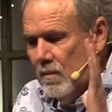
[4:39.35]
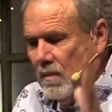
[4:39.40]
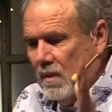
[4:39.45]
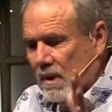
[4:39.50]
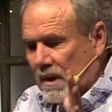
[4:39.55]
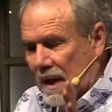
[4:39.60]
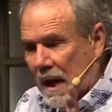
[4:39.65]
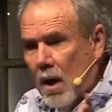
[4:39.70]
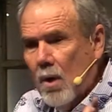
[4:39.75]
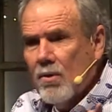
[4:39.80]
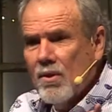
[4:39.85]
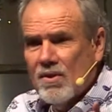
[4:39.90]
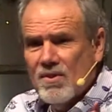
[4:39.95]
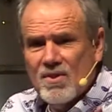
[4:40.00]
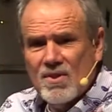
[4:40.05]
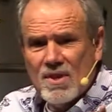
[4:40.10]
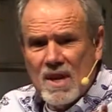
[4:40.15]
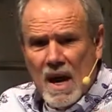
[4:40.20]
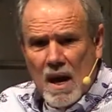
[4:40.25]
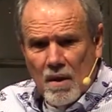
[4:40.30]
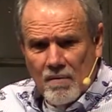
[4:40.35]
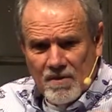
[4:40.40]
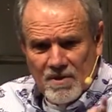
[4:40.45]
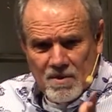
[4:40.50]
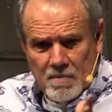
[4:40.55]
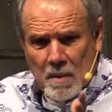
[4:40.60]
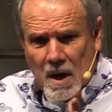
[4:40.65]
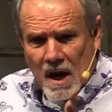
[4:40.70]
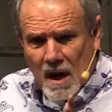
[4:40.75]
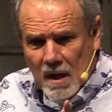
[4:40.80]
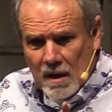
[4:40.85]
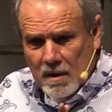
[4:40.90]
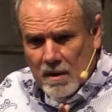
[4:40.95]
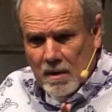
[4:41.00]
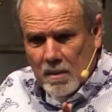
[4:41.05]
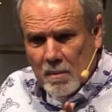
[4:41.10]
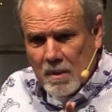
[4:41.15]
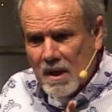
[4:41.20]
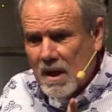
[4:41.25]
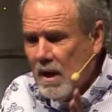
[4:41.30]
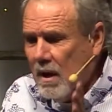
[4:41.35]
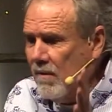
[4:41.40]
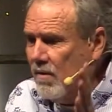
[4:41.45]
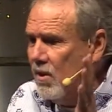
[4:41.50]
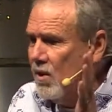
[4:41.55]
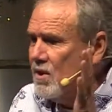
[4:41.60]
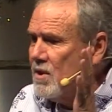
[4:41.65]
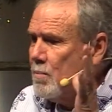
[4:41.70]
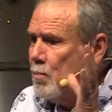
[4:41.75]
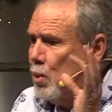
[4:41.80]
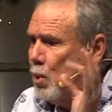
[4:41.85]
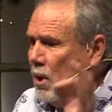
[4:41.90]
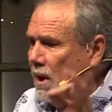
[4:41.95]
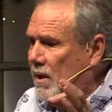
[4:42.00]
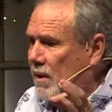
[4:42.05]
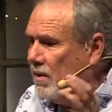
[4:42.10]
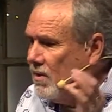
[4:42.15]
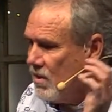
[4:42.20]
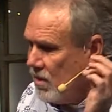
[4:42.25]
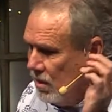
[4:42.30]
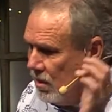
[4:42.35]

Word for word: now that staff is back, I'm going to have those printed so